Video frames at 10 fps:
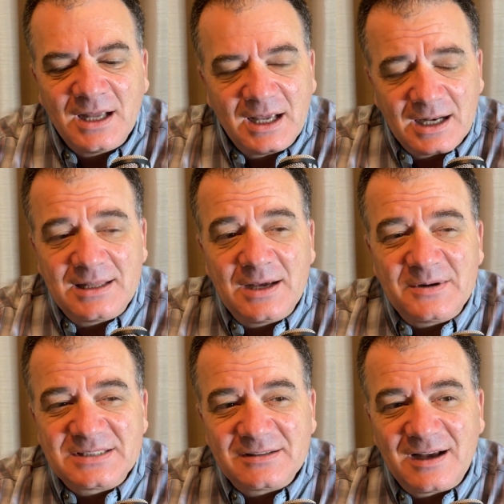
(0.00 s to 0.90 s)
And I think we
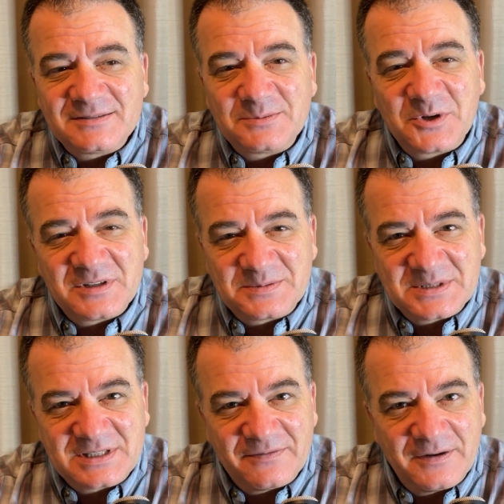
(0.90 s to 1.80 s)
still have some Christmas
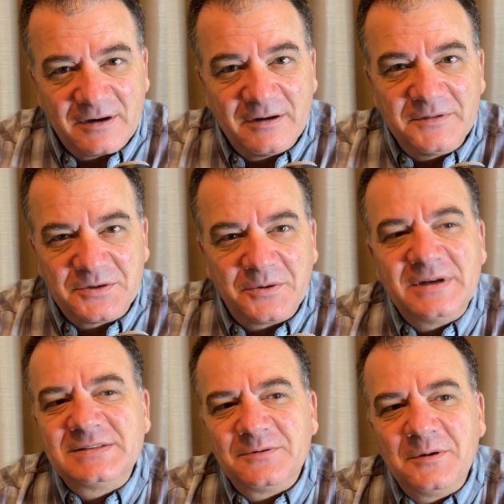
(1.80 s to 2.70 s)
stuff in our
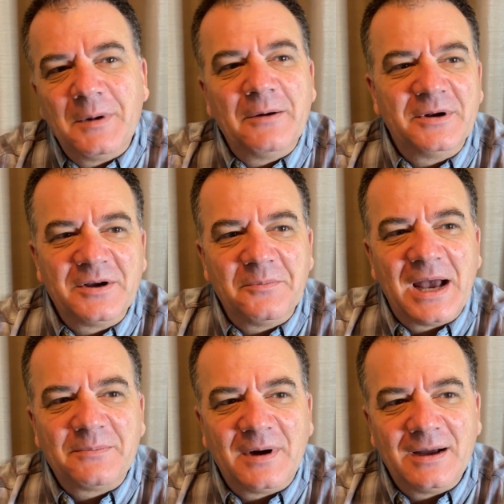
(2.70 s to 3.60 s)
inventory. So we might want to go
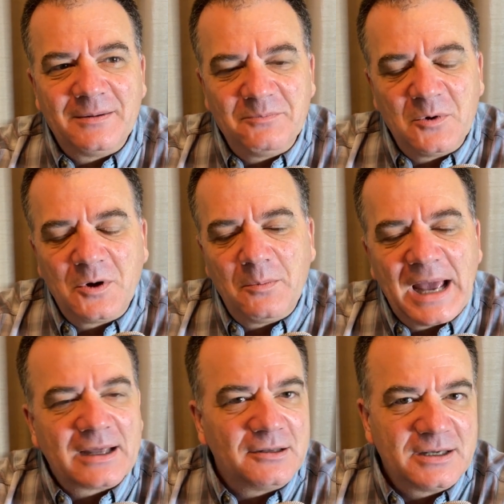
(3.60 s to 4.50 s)
back
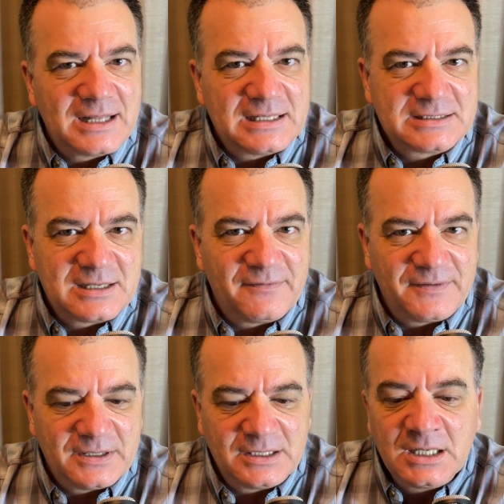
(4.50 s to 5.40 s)
and look at that stuff
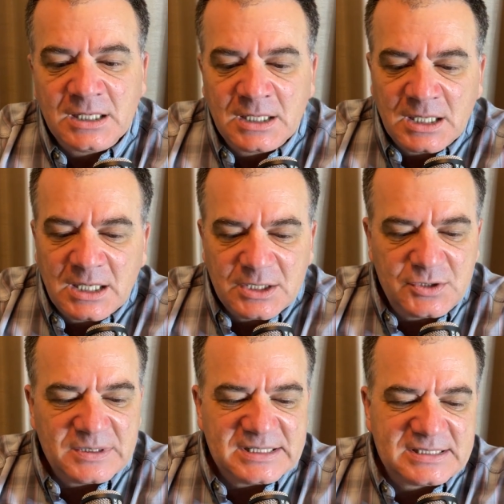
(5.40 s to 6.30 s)
and
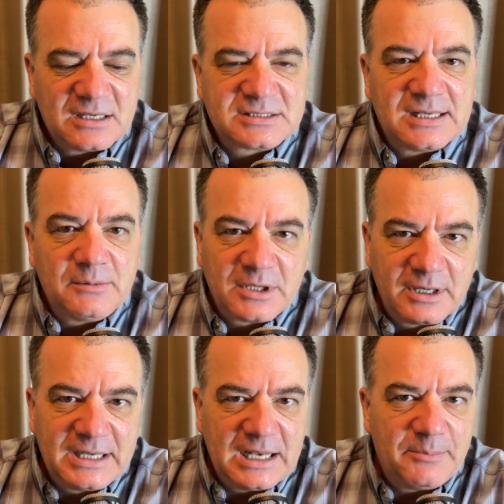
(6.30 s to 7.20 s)
do a sell similar
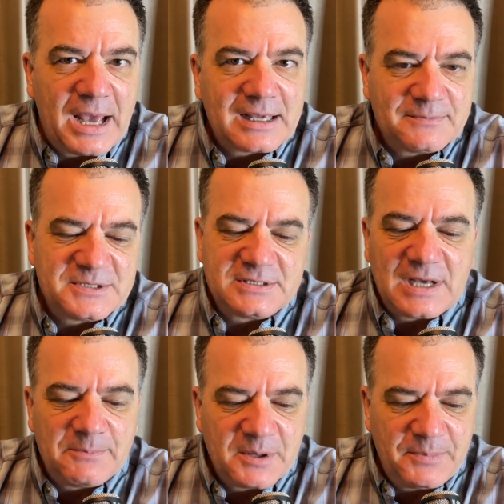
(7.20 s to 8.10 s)
and get it back up to the
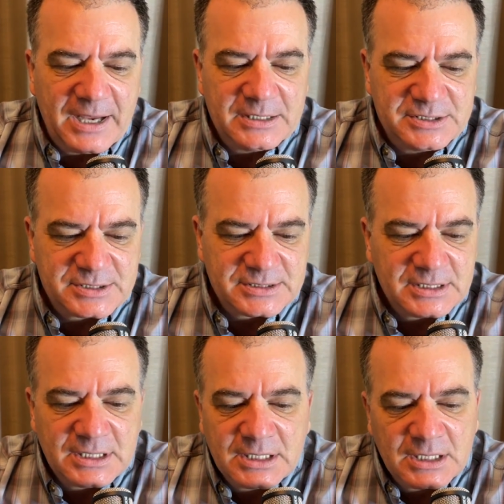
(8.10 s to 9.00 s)
top of the page.
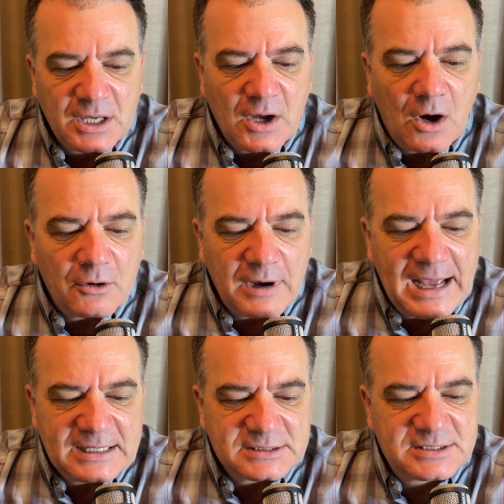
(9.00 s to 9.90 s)
All
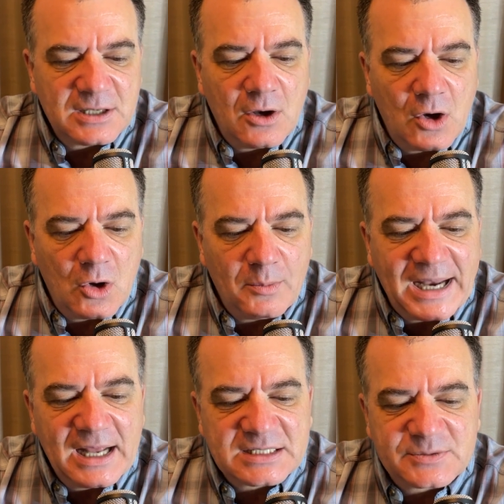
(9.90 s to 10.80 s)
right. So my
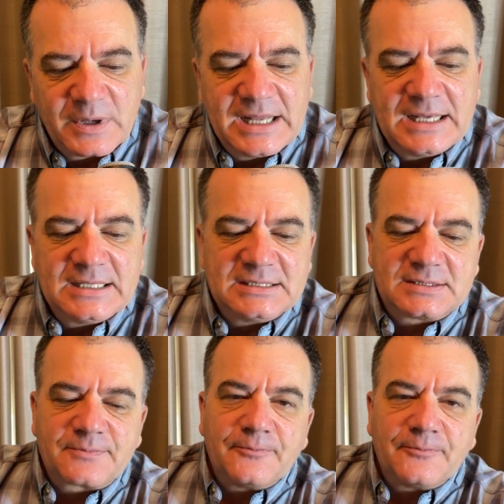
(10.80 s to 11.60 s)
next one is,